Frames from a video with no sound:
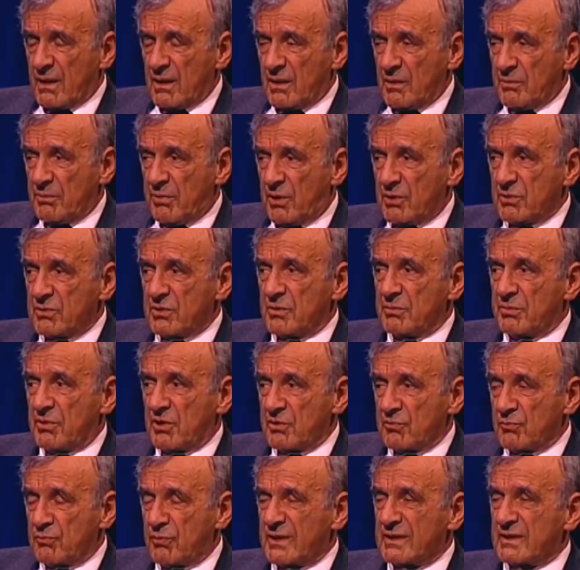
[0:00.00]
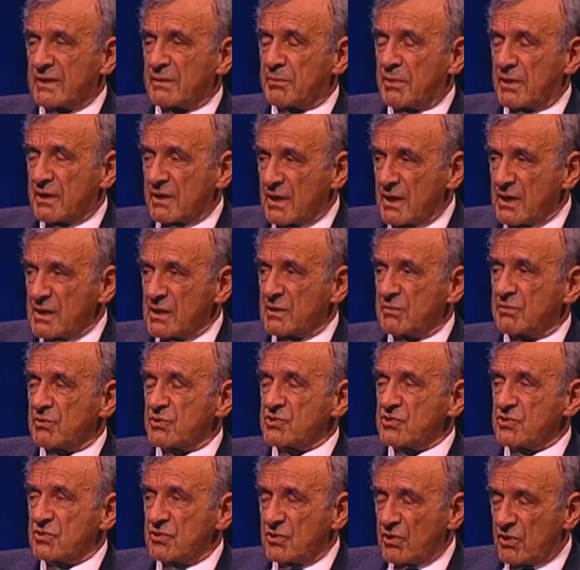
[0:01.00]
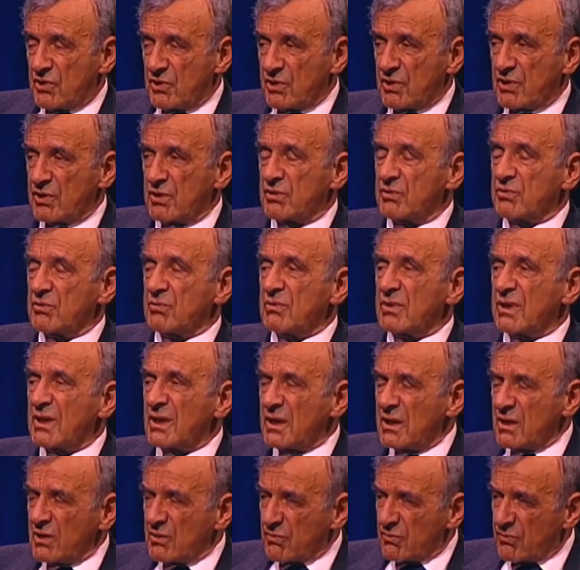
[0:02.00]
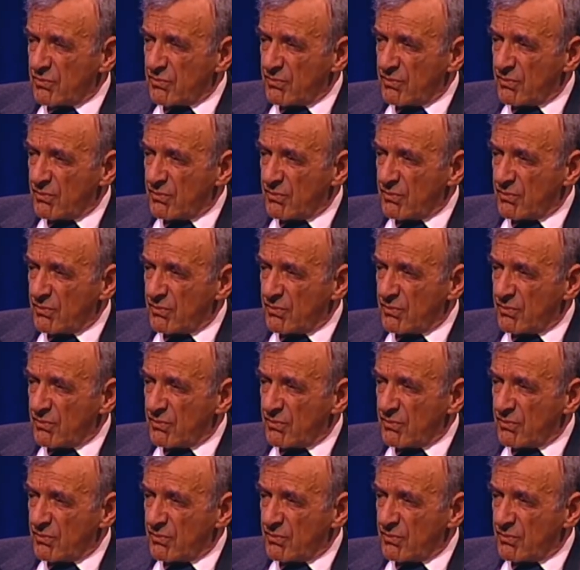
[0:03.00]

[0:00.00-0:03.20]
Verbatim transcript: about, about what Barak was going to give.